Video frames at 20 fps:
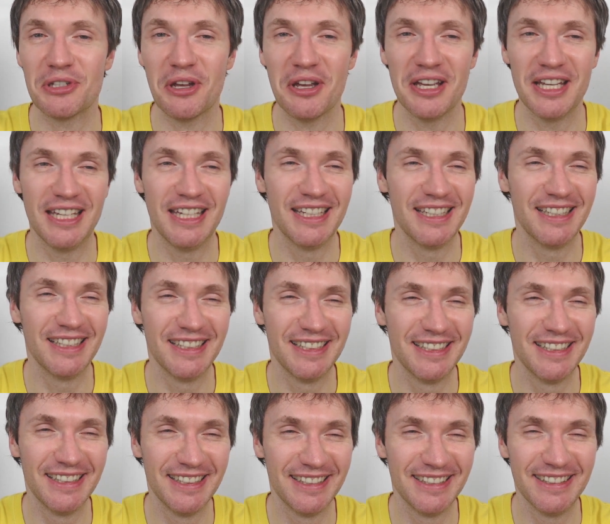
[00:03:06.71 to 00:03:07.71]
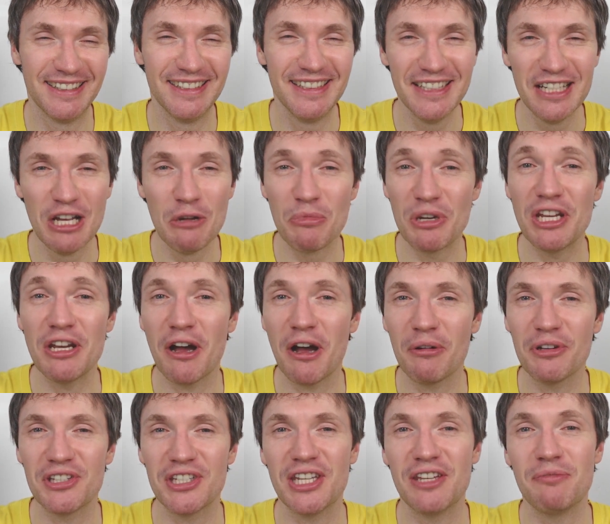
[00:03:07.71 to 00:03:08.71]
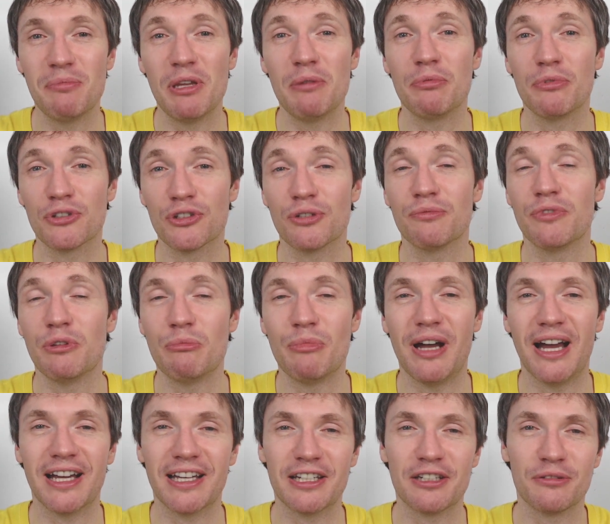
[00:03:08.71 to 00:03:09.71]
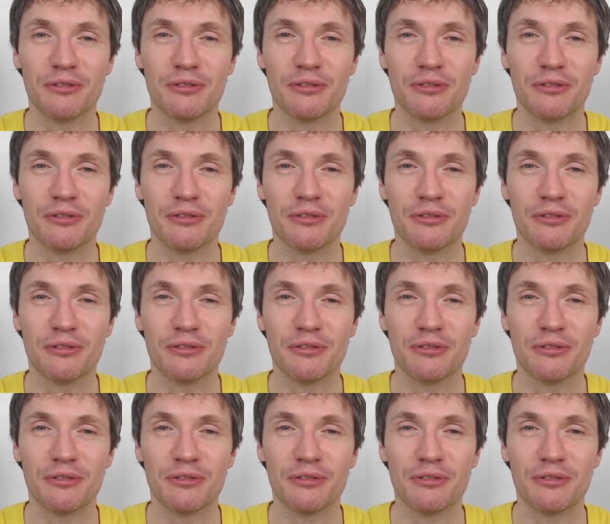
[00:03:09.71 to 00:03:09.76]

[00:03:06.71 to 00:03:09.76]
So, but you know, I want to give people something back.